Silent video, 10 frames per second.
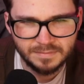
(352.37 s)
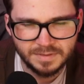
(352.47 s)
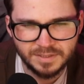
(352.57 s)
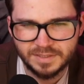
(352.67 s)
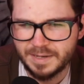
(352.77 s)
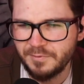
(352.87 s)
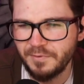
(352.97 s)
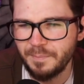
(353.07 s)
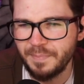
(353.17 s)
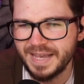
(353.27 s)
It's on top of
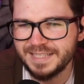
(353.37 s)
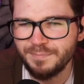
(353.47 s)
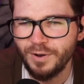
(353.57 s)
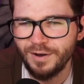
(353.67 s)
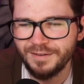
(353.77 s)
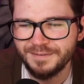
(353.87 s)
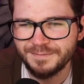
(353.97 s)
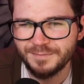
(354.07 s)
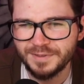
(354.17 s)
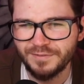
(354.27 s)
a baseball? What
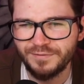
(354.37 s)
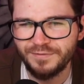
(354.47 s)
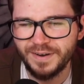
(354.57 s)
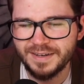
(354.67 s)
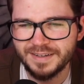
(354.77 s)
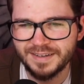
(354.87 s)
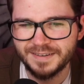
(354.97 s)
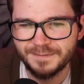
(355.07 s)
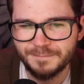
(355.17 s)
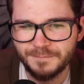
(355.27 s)
the fuck?
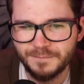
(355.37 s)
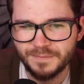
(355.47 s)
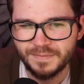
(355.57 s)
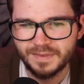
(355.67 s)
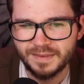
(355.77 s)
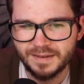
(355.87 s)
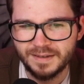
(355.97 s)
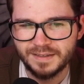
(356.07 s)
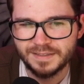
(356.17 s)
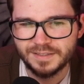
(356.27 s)

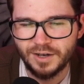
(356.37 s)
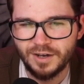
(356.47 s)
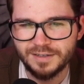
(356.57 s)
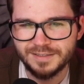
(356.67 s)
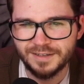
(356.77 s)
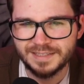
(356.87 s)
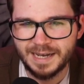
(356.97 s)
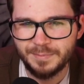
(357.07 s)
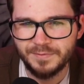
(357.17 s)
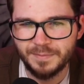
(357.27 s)
Tongs on
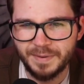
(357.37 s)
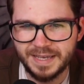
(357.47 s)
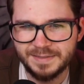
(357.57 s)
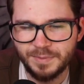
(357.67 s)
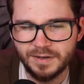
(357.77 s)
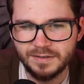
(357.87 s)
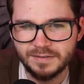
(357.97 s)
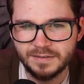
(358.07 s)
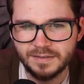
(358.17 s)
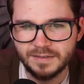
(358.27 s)
top of a baseball?
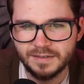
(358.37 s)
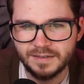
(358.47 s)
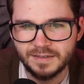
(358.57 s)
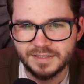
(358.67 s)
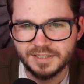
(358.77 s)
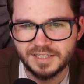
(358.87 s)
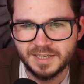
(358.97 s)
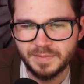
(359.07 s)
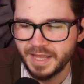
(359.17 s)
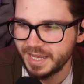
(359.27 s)
She's
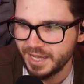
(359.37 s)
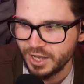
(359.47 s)
gonna be like,